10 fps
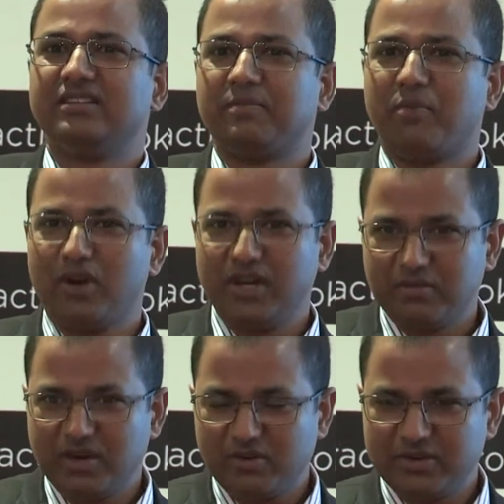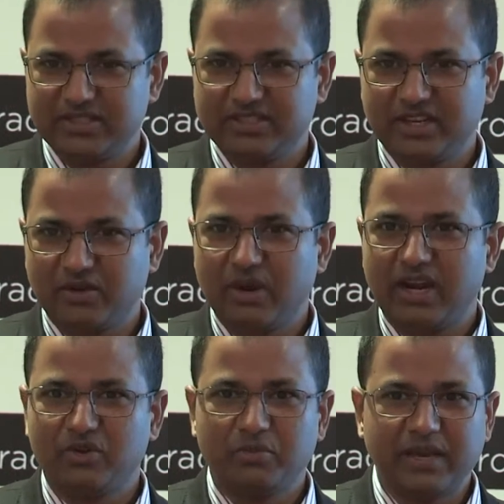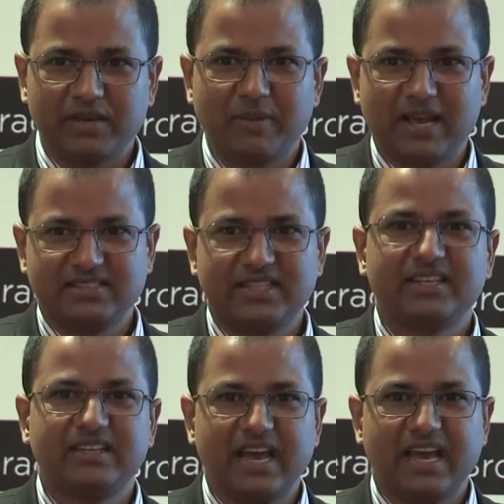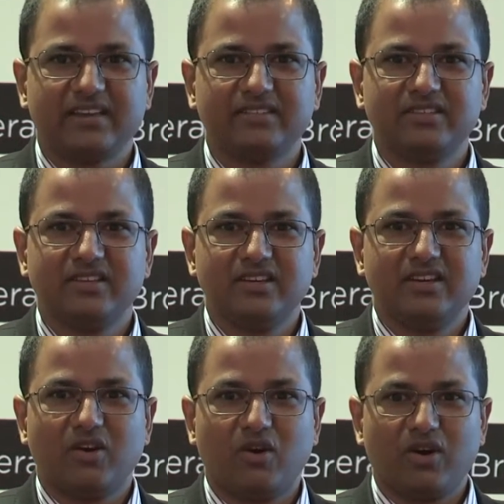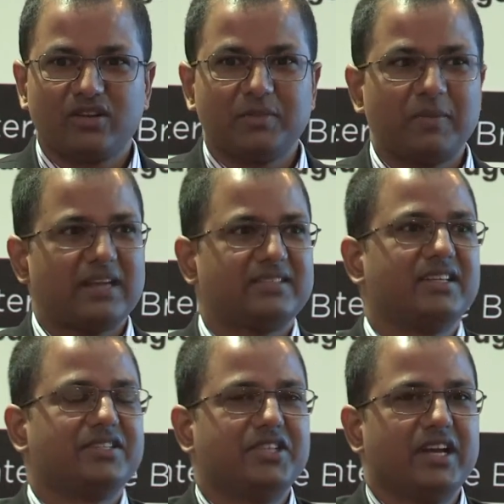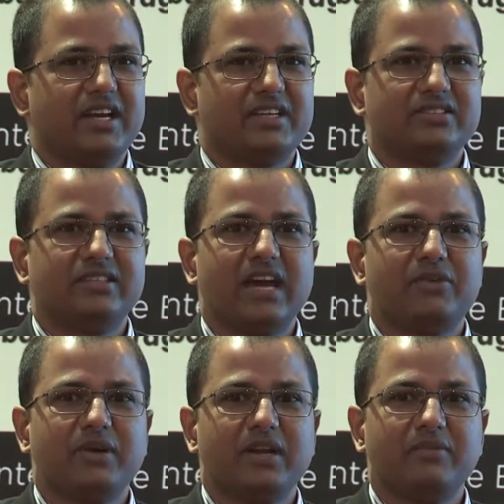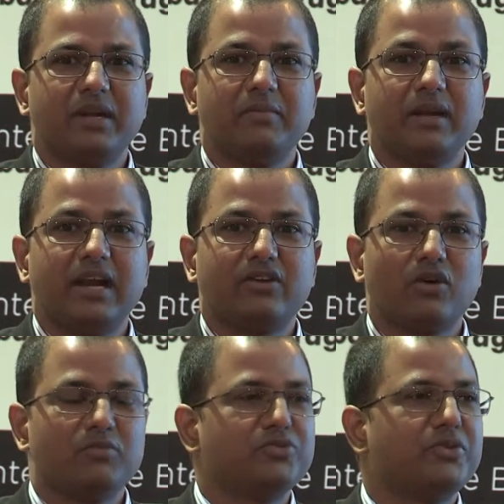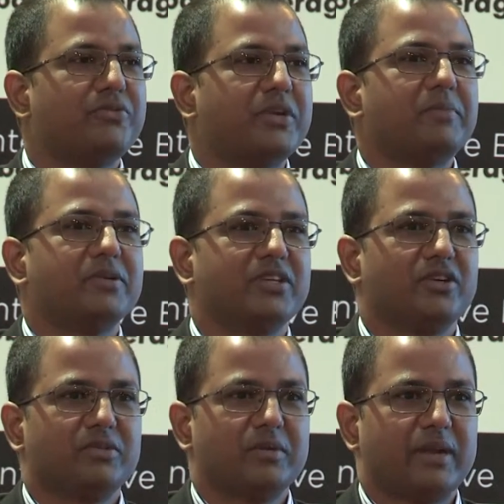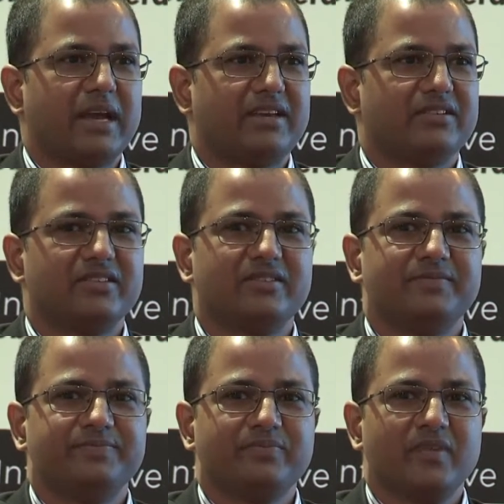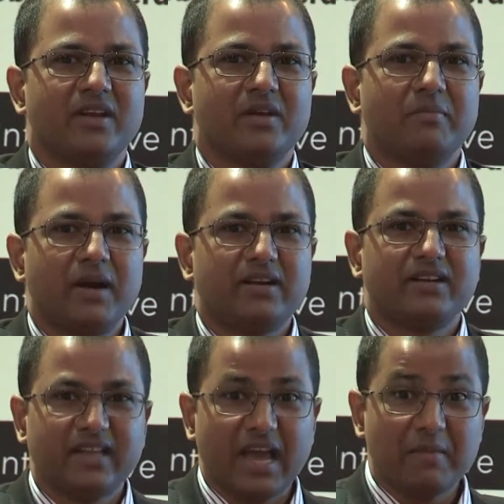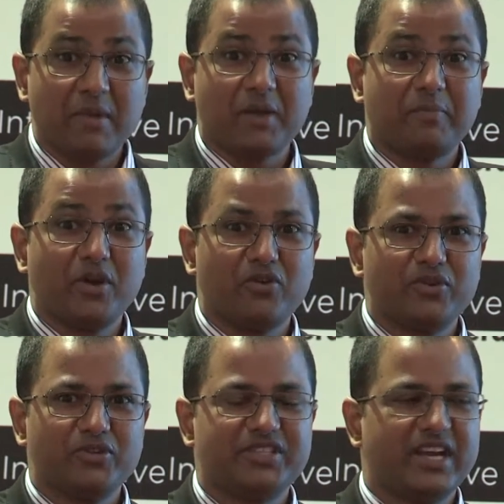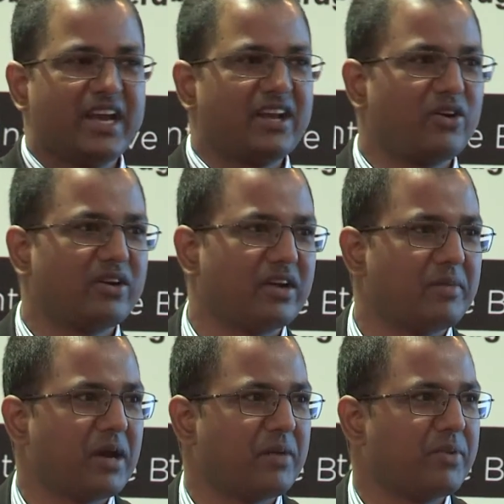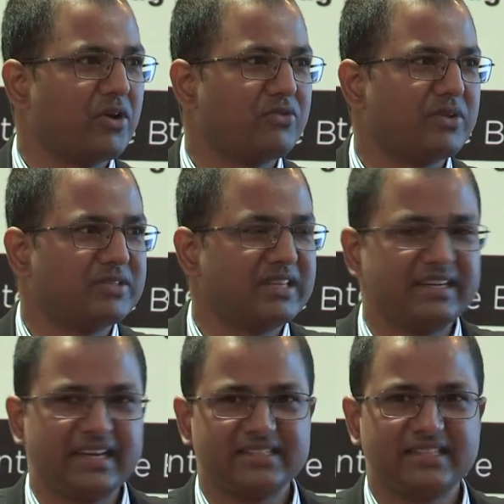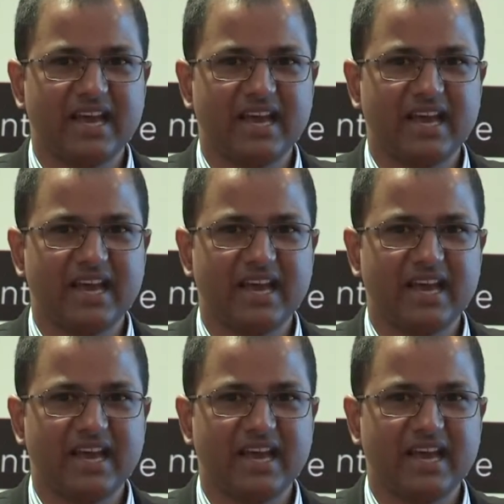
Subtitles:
the polymer which is required to make plastic tanks or the plastic chairs, that were available at almost 50% of the price. But the MRP of your chair or MRP of a Syntex